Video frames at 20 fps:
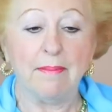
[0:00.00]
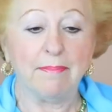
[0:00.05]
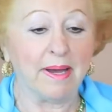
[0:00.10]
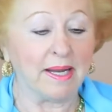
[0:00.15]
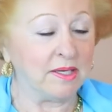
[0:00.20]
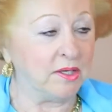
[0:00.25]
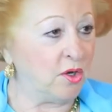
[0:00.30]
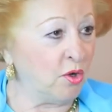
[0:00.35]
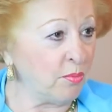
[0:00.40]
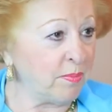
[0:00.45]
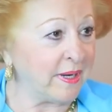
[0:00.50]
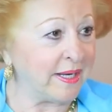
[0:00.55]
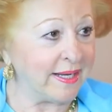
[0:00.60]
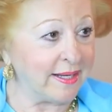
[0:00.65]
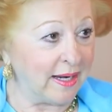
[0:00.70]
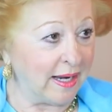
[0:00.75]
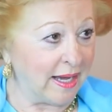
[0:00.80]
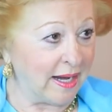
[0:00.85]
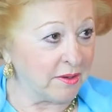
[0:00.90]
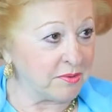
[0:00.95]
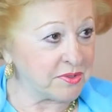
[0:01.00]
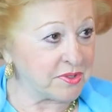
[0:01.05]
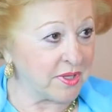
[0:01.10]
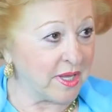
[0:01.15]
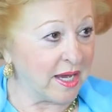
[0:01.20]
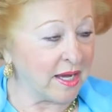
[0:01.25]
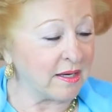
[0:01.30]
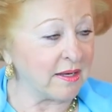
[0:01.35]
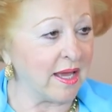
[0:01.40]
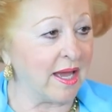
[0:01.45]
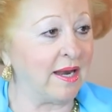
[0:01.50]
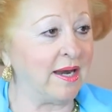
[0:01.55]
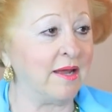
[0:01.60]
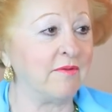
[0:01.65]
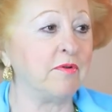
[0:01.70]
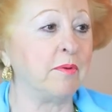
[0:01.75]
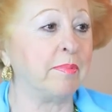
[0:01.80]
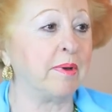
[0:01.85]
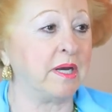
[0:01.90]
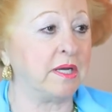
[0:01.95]
But nobody allows that, and
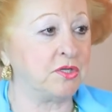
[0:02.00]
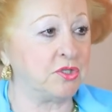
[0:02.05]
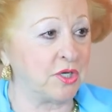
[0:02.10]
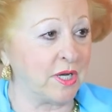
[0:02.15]
everybody